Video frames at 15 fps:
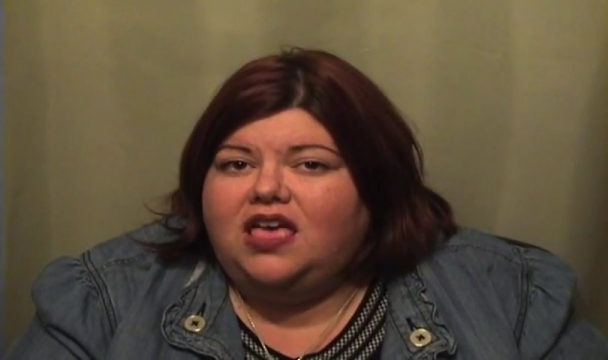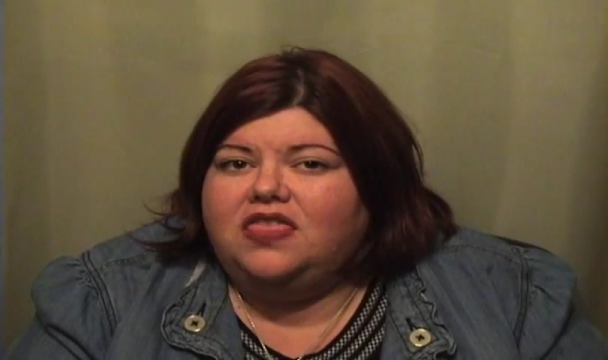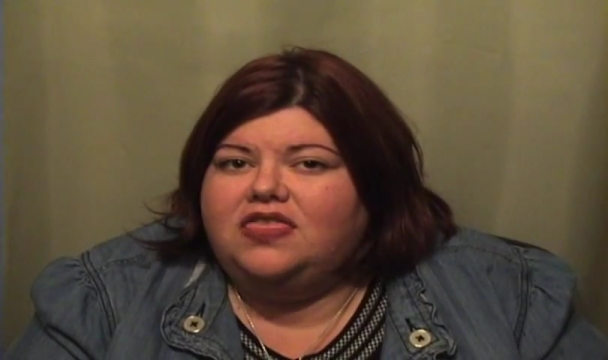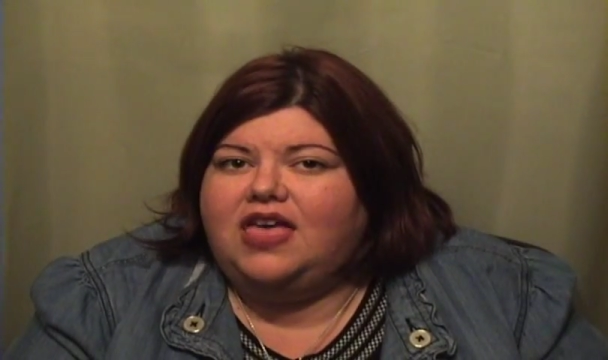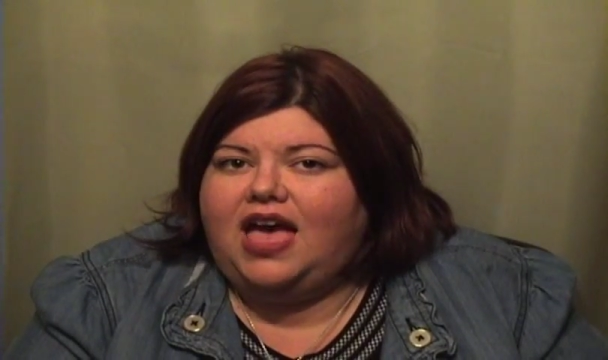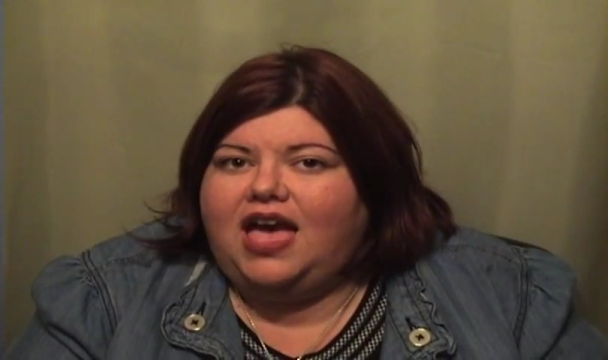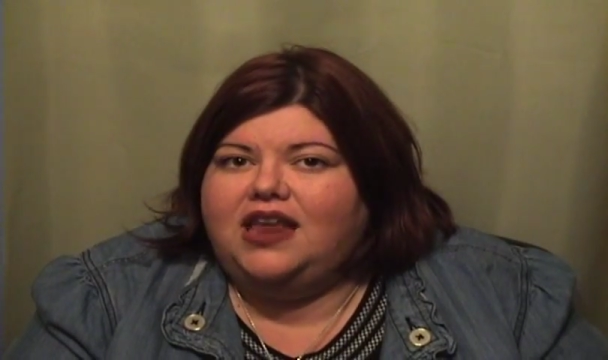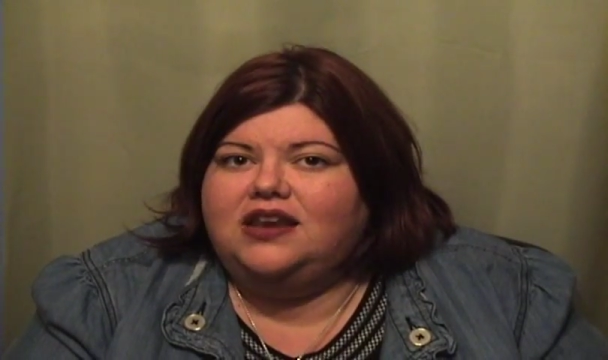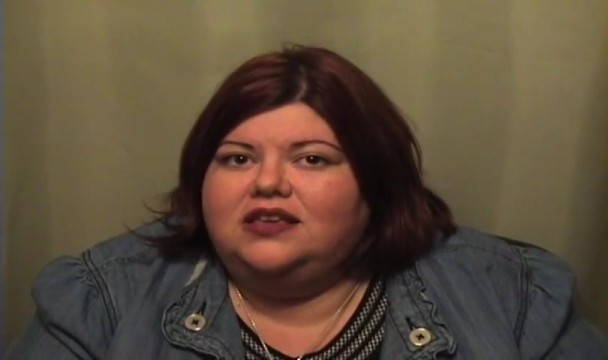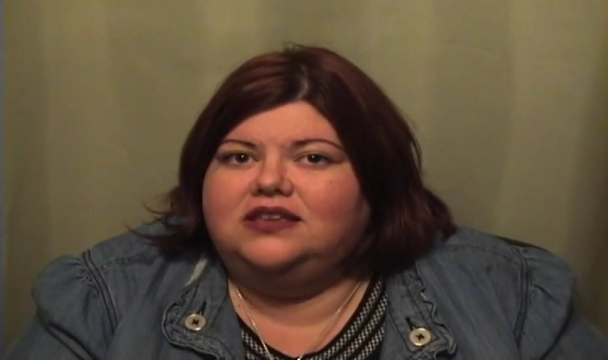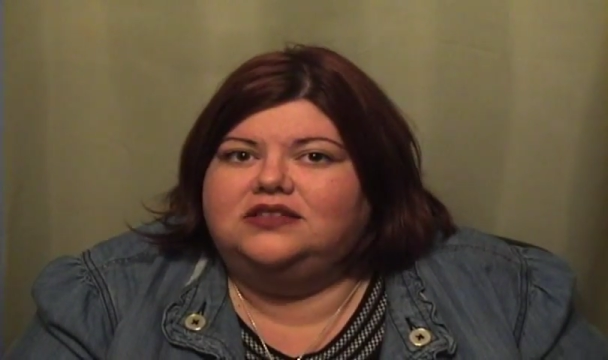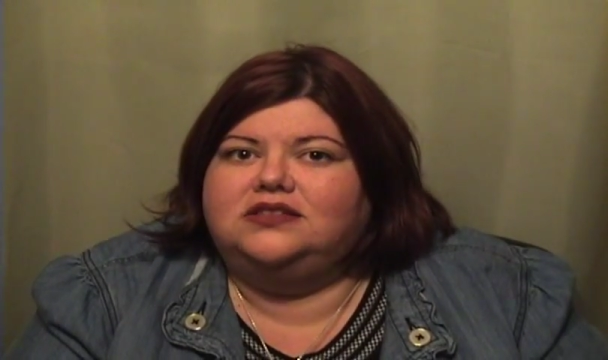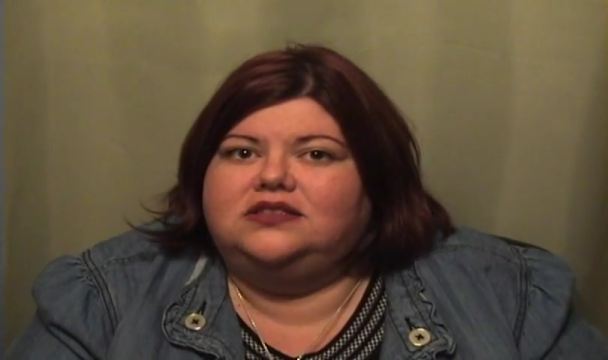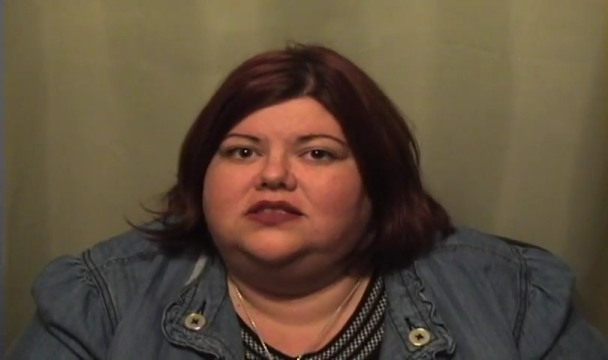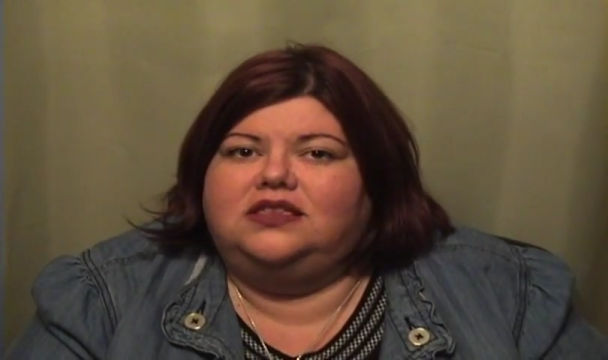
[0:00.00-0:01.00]
That
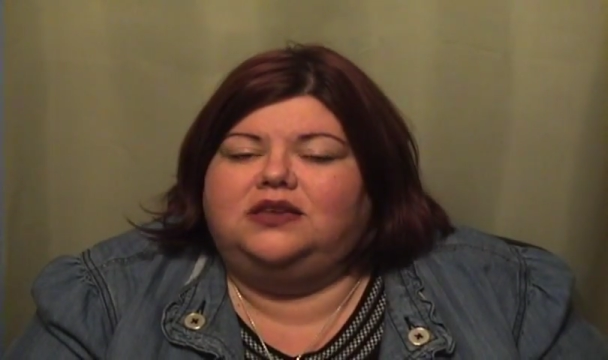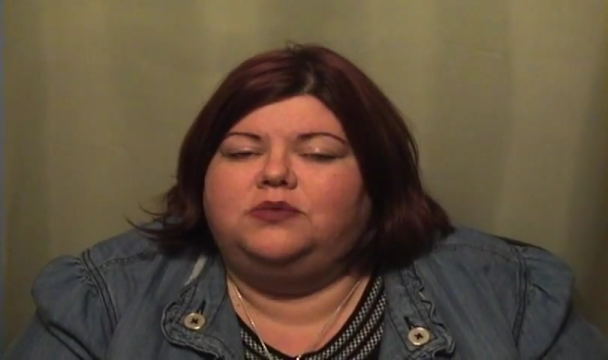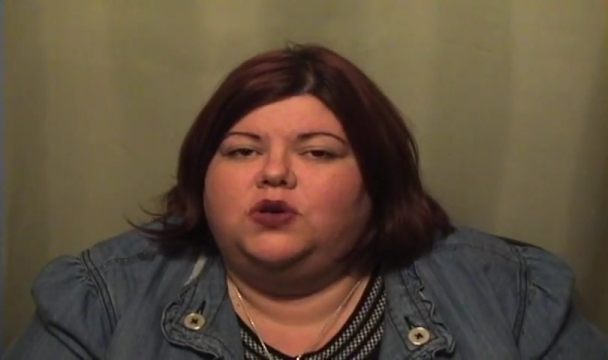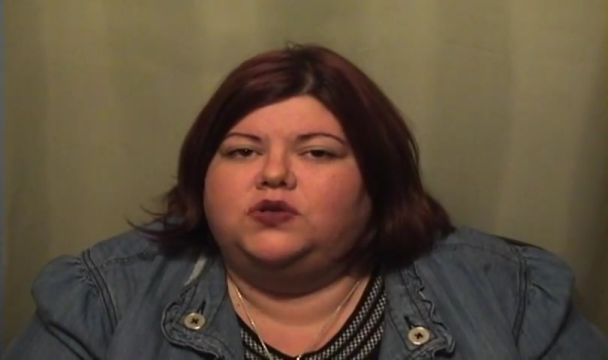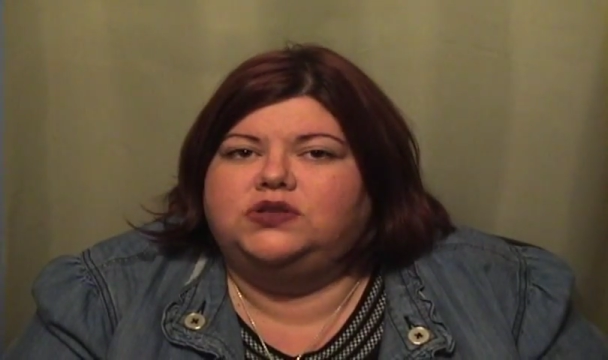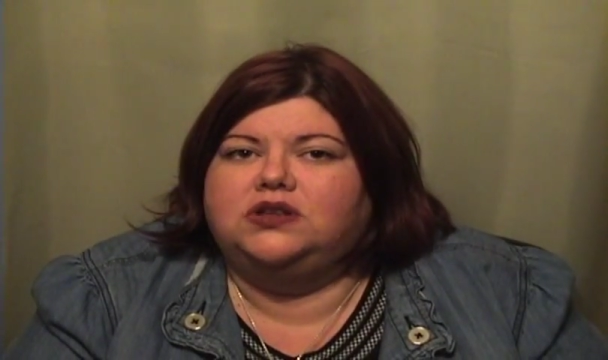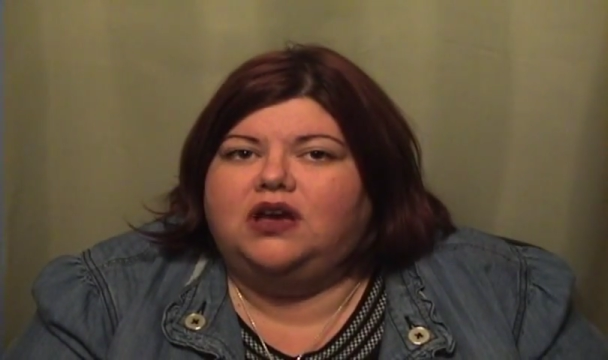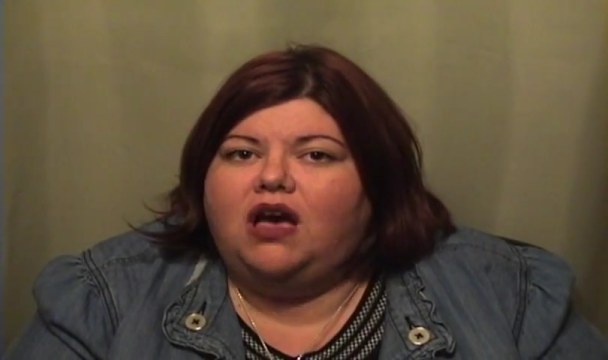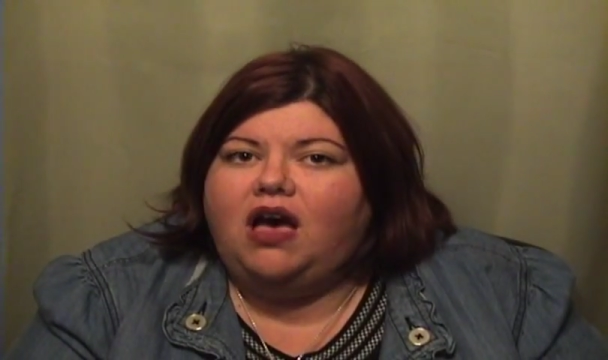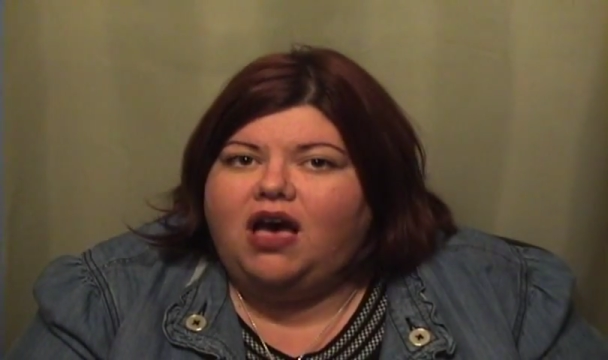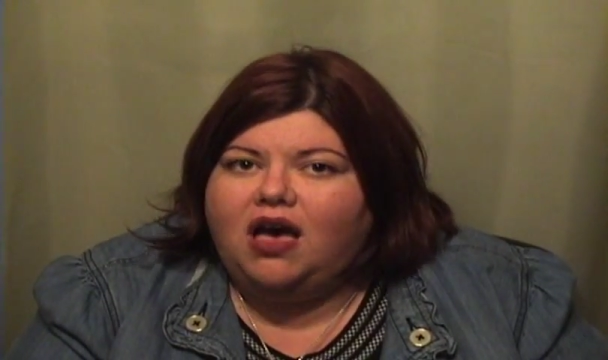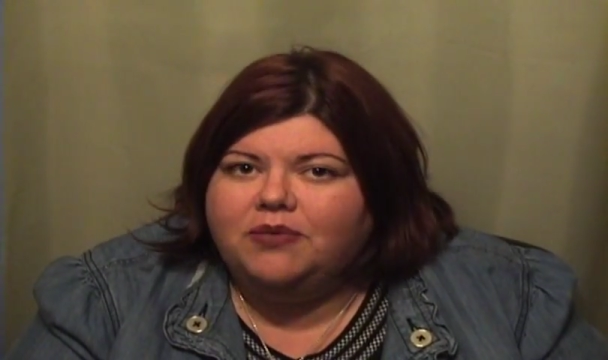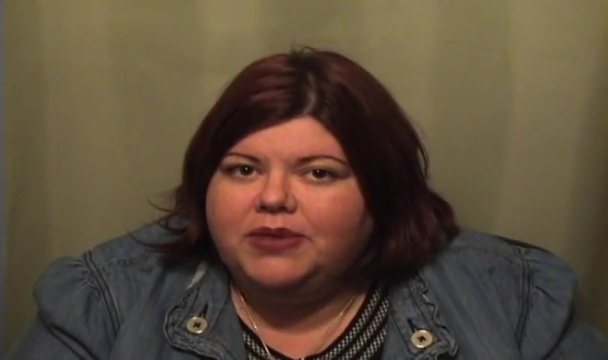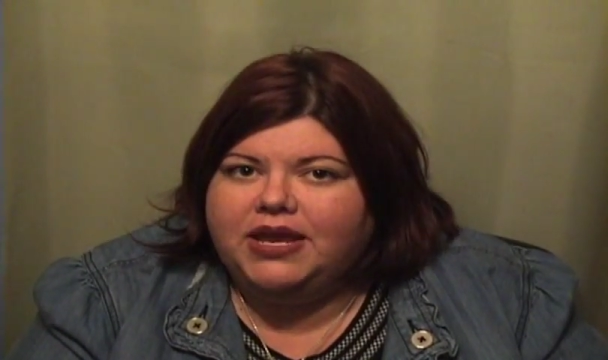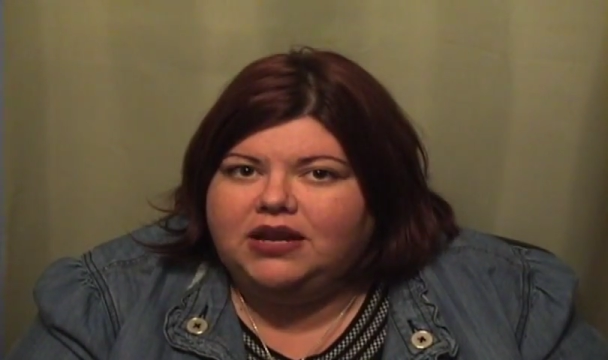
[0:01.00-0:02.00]
is the most
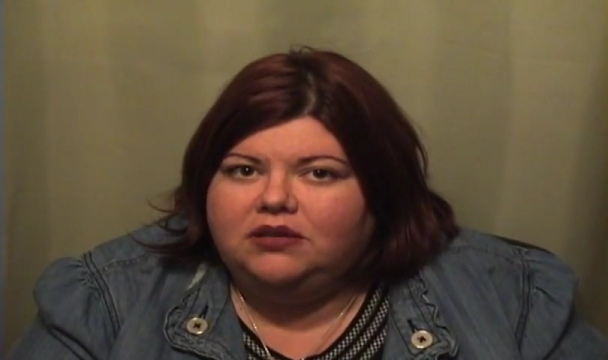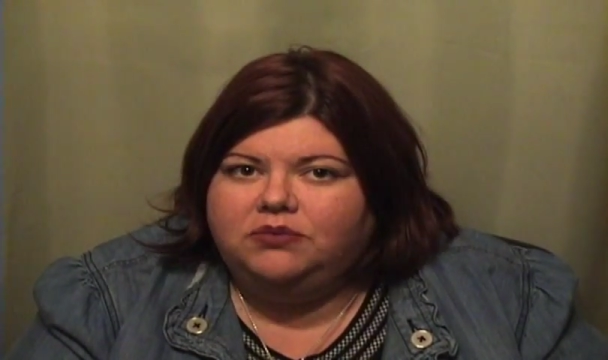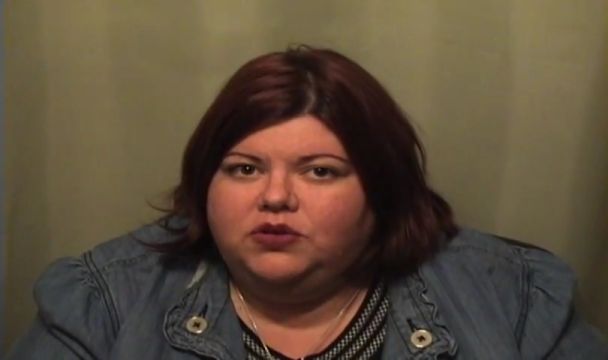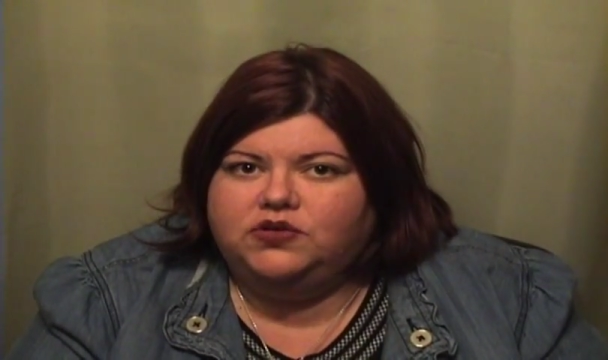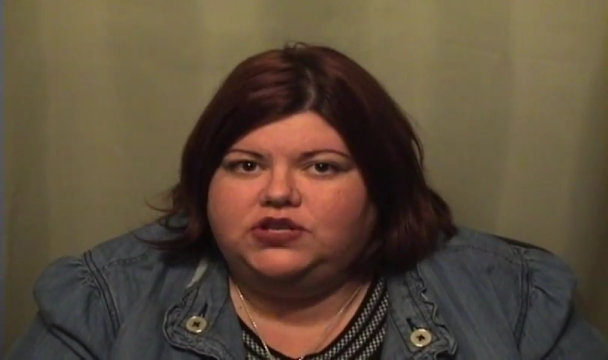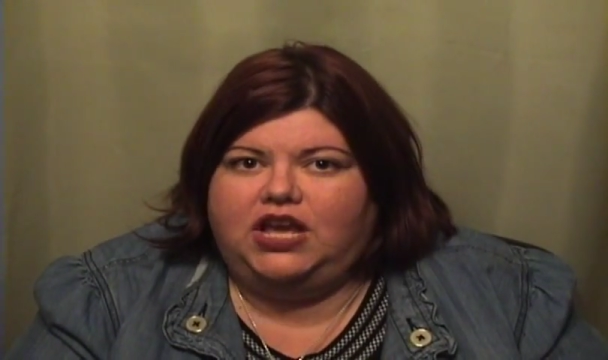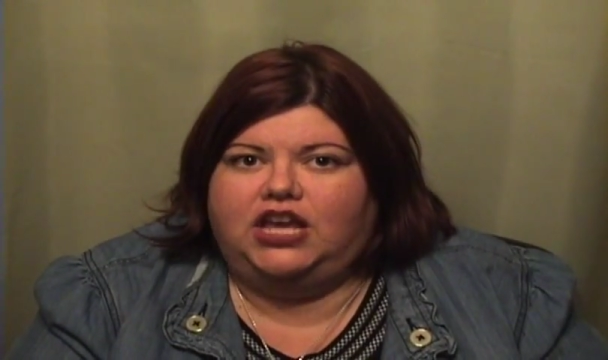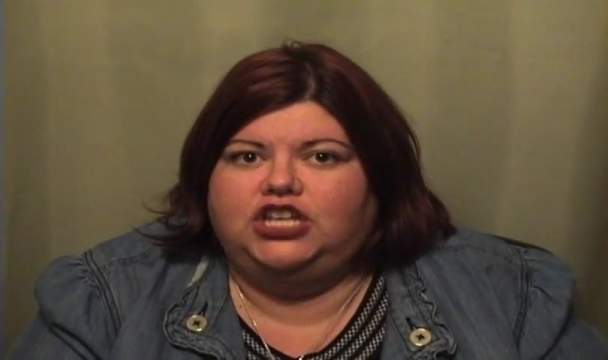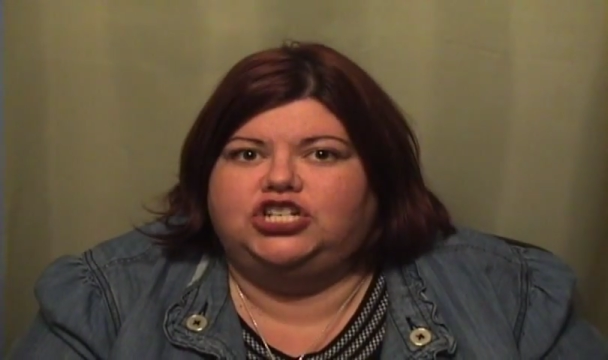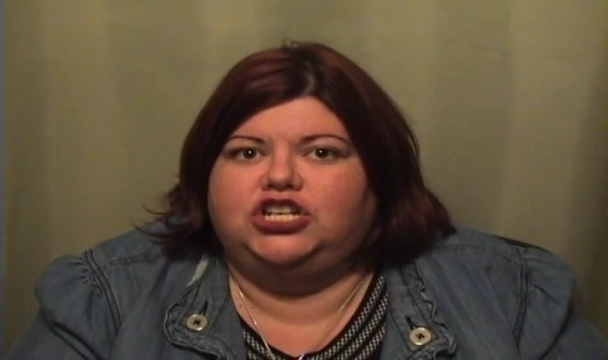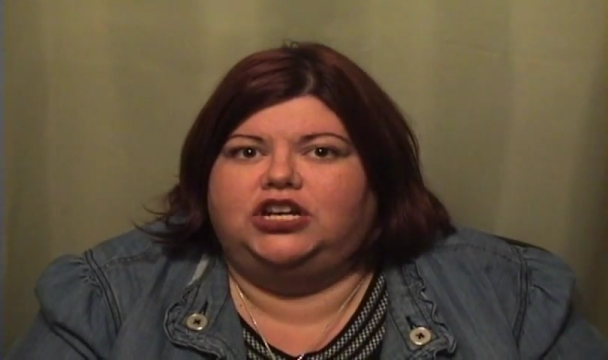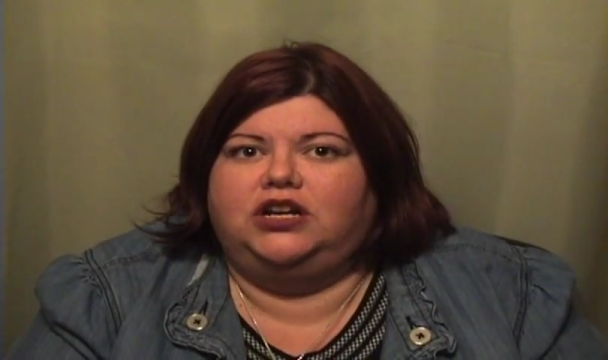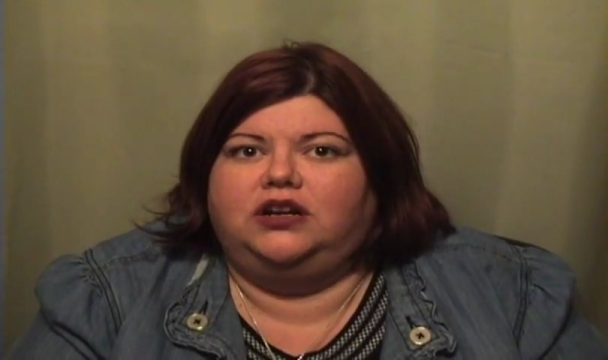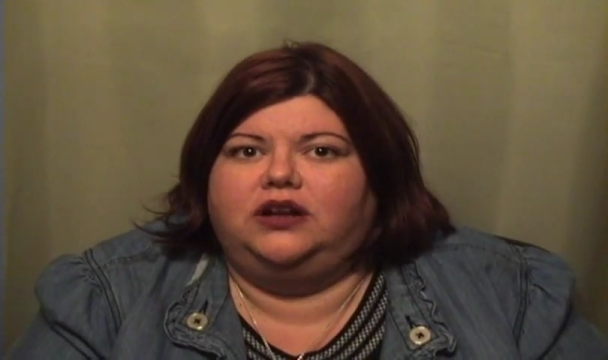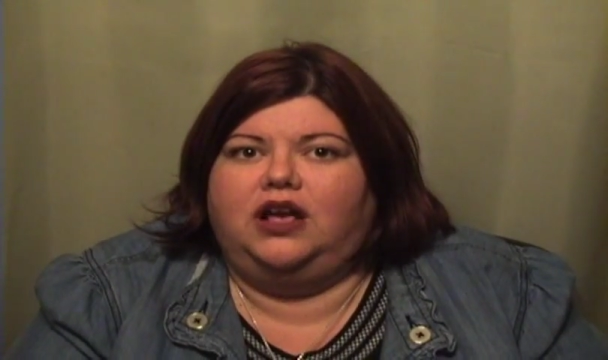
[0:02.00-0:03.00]
common
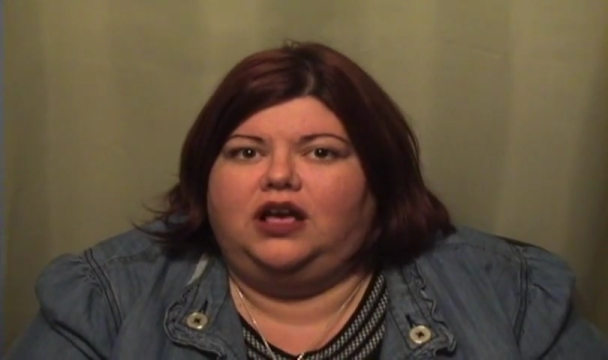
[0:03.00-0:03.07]
mutation